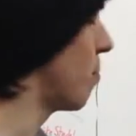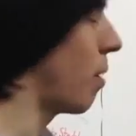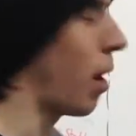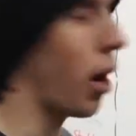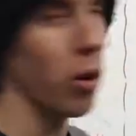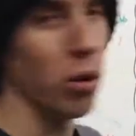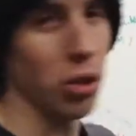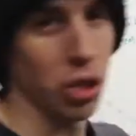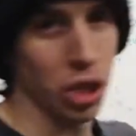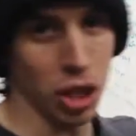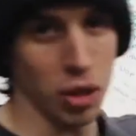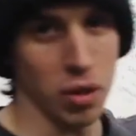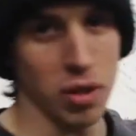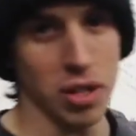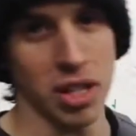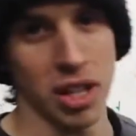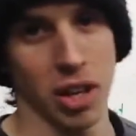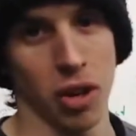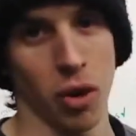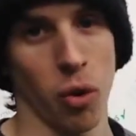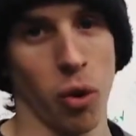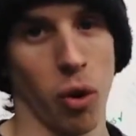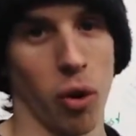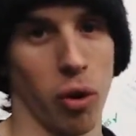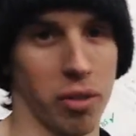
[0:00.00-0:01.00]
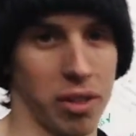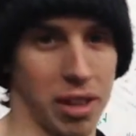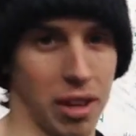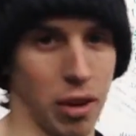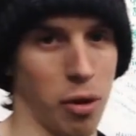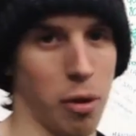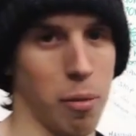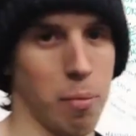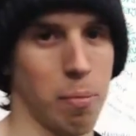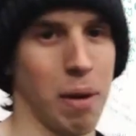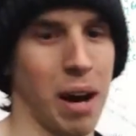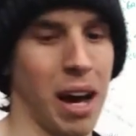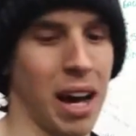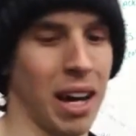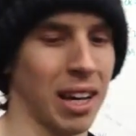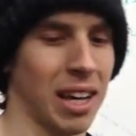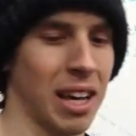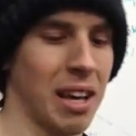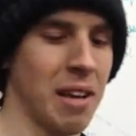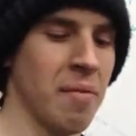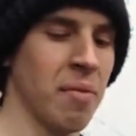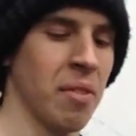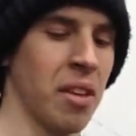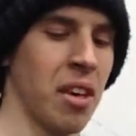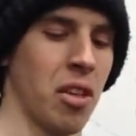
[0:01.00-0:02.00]
posterior tilt or tilting back
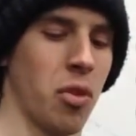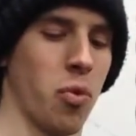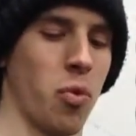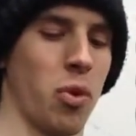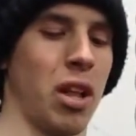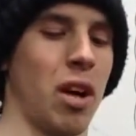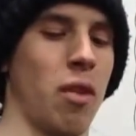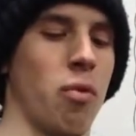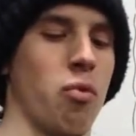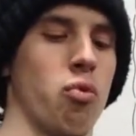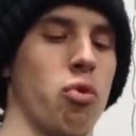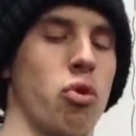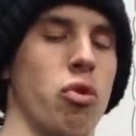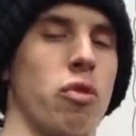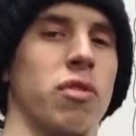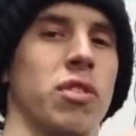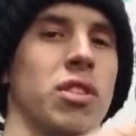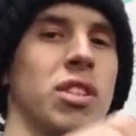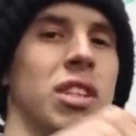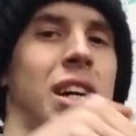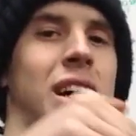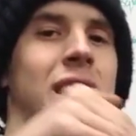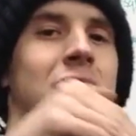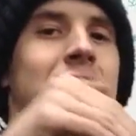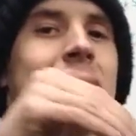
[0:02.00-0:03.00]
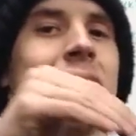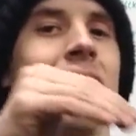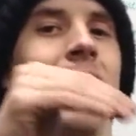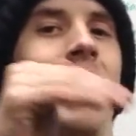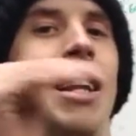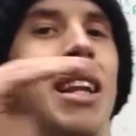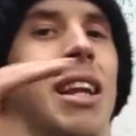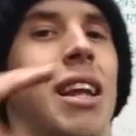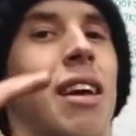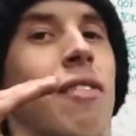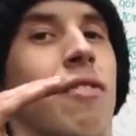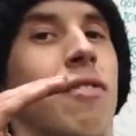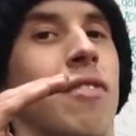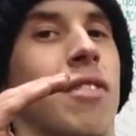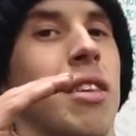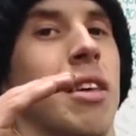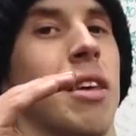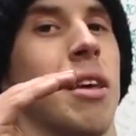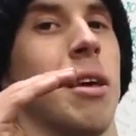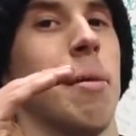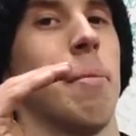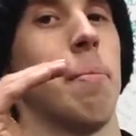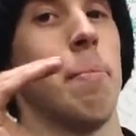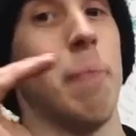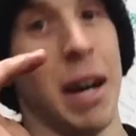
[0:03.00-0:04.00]
is where that roof starts to lift
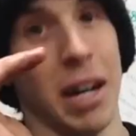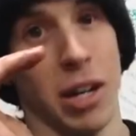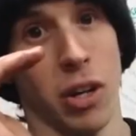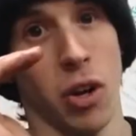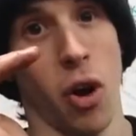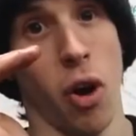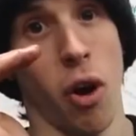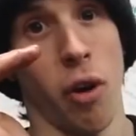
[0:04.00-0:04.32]
back